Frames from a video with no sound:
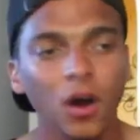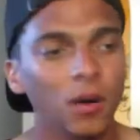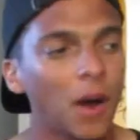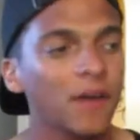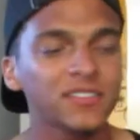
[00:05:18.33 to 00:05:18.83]

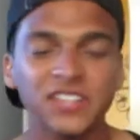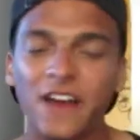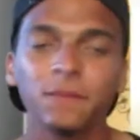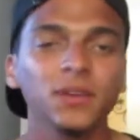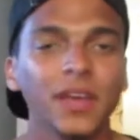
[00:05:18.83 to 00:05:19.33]
Obviously,
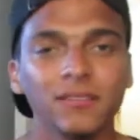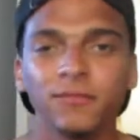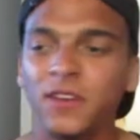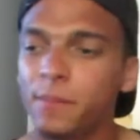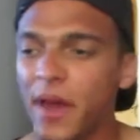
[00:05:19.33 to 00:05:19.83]
I've been getting
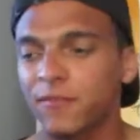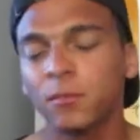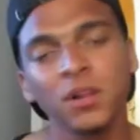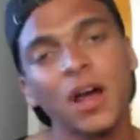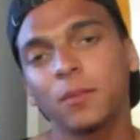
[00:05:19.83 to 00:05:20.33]
feedback
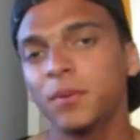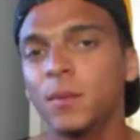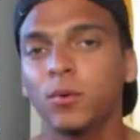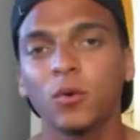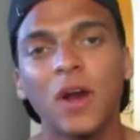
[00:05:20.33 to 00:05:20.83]
from a lot of
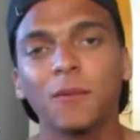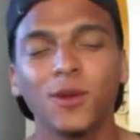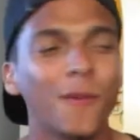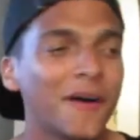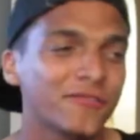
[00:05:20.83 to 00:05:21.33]
people around
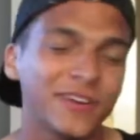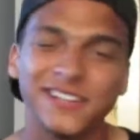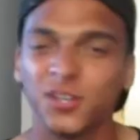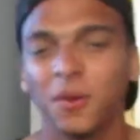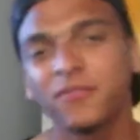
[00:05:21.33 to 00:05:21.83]
me, all my
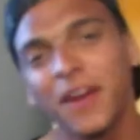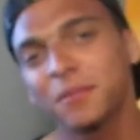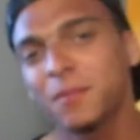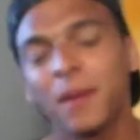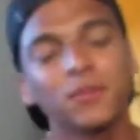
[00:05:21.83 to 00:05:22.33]
friends, all my
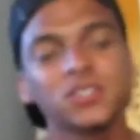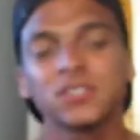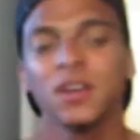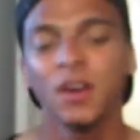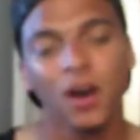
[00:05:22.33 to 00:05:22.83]
family
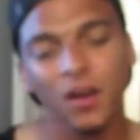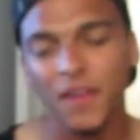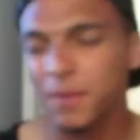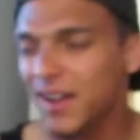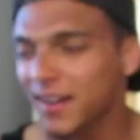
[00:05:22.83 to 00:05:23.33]
members.
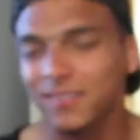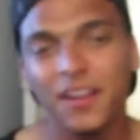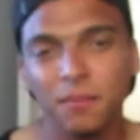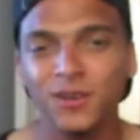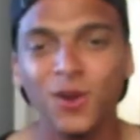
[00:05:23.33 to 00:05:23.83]
They've been kind of
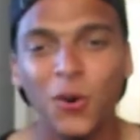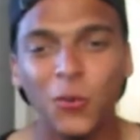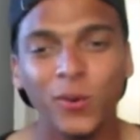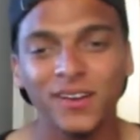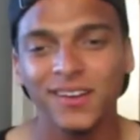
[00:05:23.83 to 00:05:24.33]
letting me know
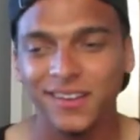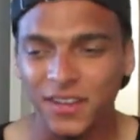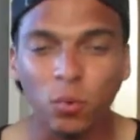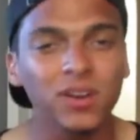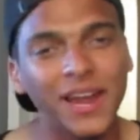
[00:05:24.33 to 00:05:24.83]
what
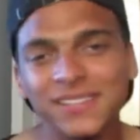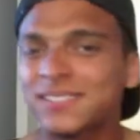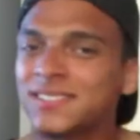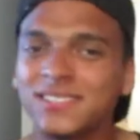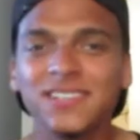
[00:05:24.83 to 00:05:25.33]
they would like
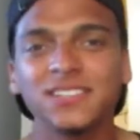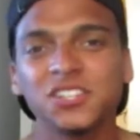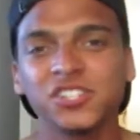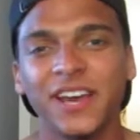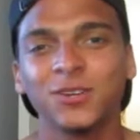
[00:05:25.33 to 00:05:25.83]
to see in the
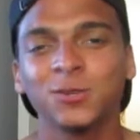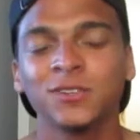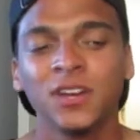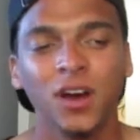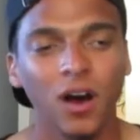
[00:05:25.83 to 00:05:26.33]
channel,
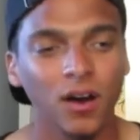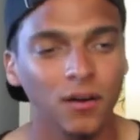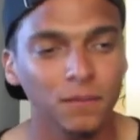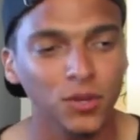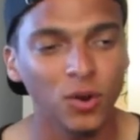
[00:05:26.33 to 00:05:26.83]

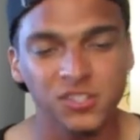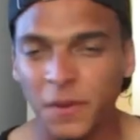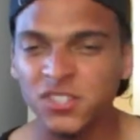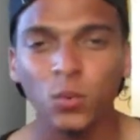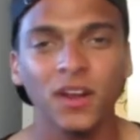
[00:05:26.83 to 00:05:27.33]
you know,
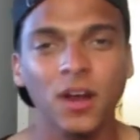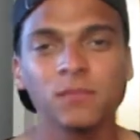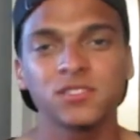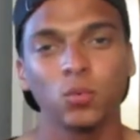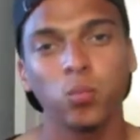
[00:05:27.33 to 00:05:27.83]
especially when it
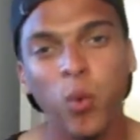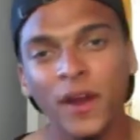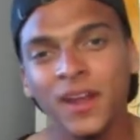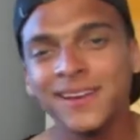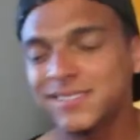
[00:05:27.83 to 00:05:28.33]
comes to
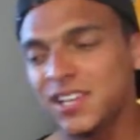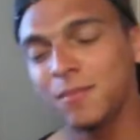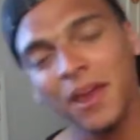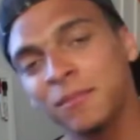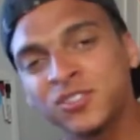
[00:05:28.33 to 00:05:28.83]
what
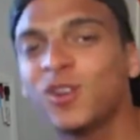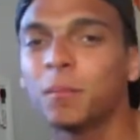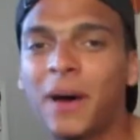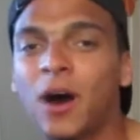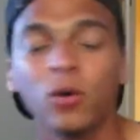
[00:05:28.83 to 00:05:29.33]
Team AIM is all
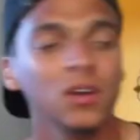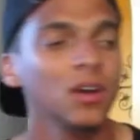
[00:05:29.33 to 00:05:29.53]
about.